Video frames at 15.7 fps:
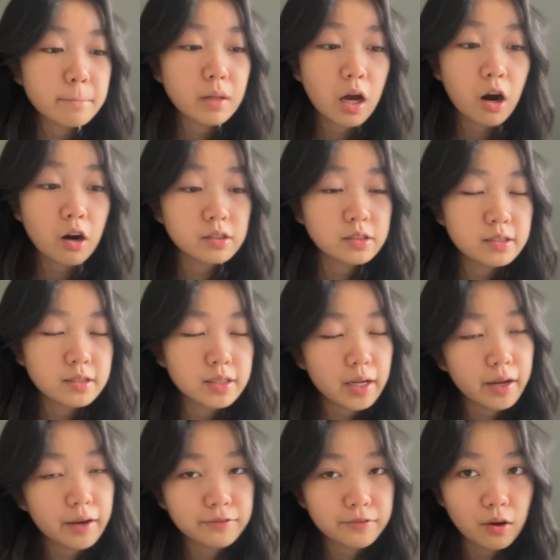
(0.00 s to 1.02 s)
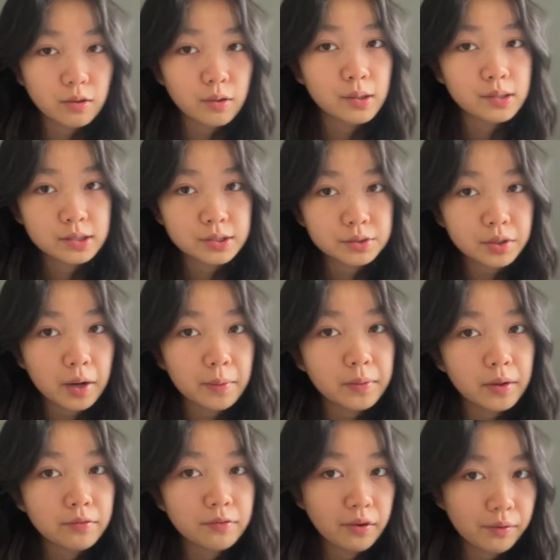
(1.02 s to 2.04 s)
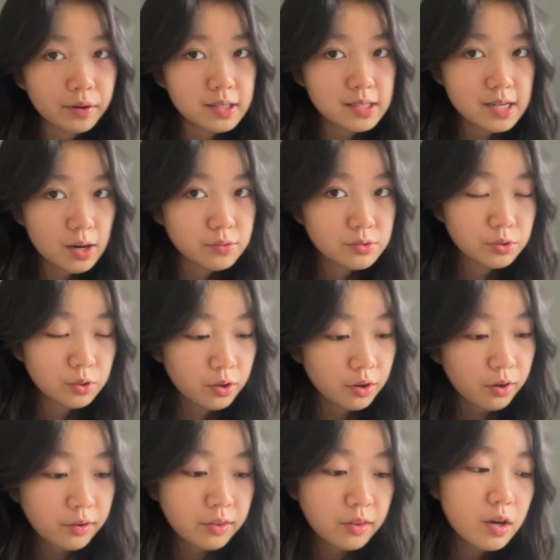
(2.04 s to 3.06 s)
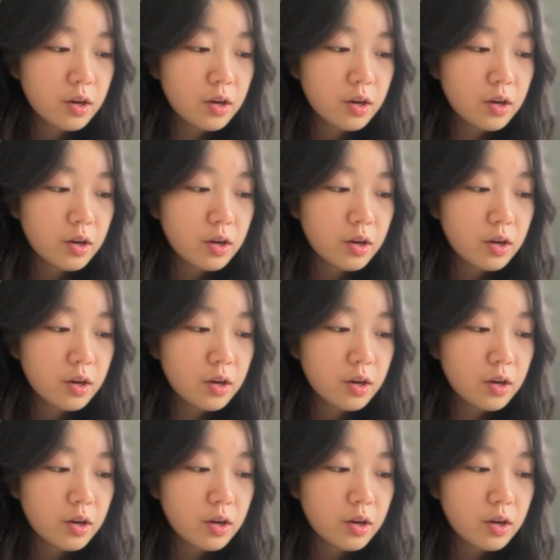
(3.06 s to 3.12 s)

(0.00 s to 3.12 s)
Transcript: artists that I follow on Instagram, they're very down to earth.